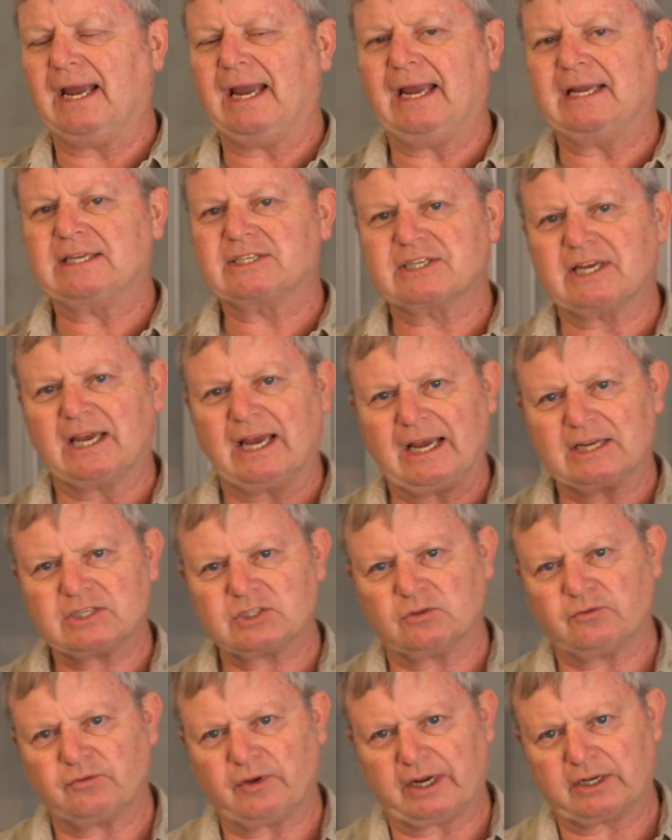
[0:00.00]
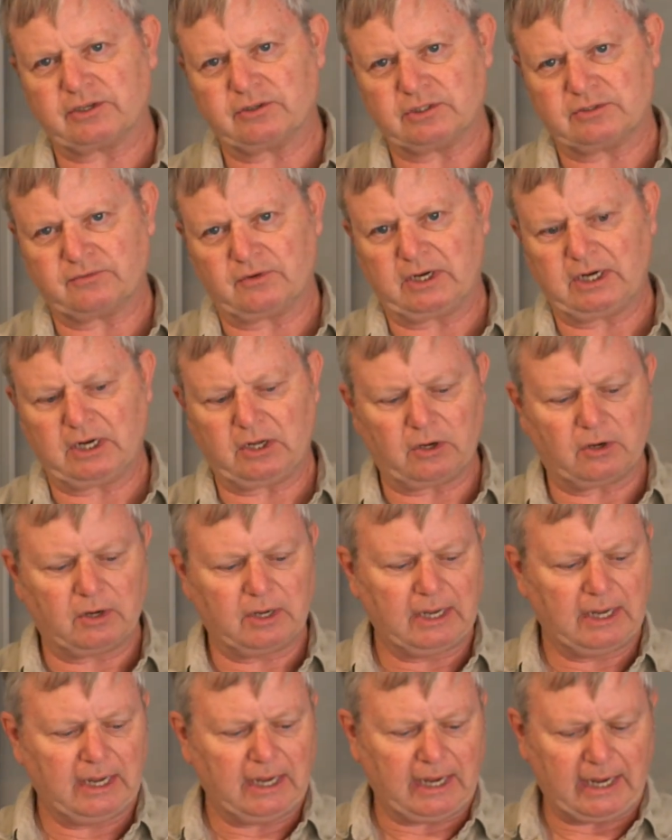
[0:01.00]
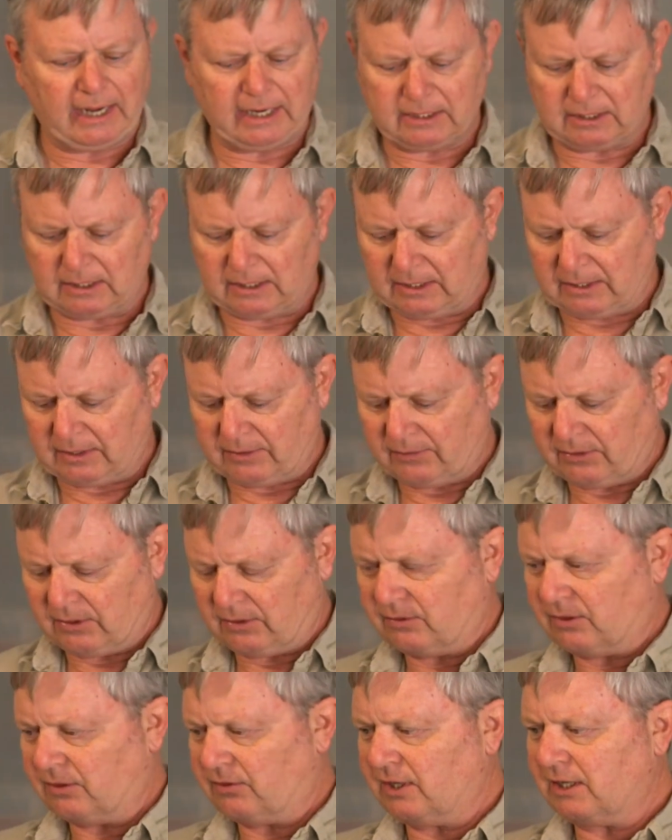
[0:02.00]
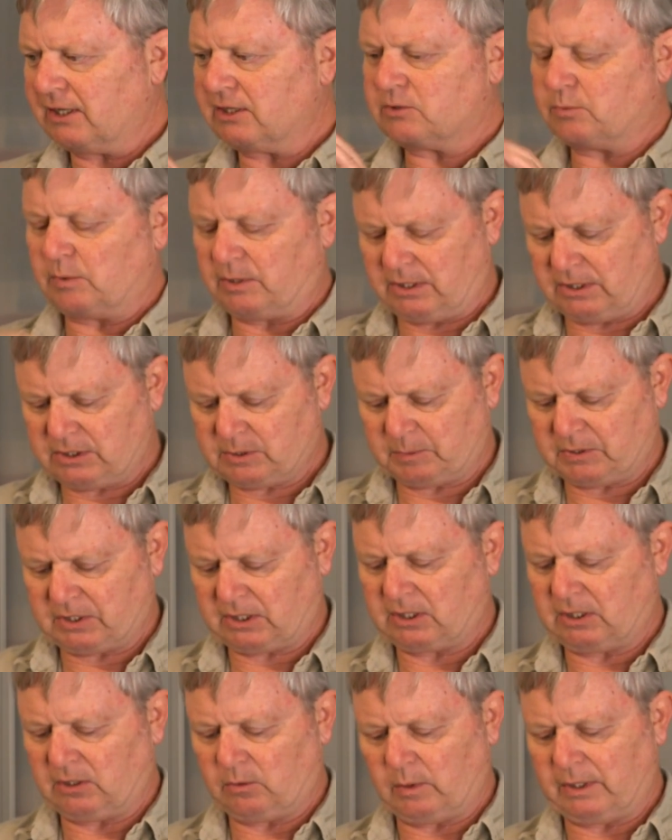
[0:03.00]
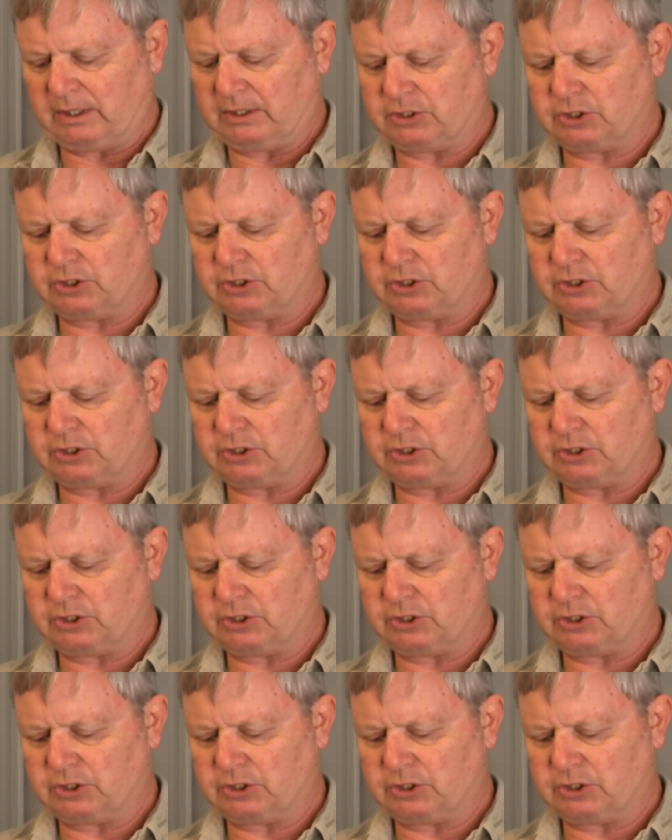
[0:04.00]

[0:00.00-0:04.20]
its hassle factor is very low. And the thing is with this particular one,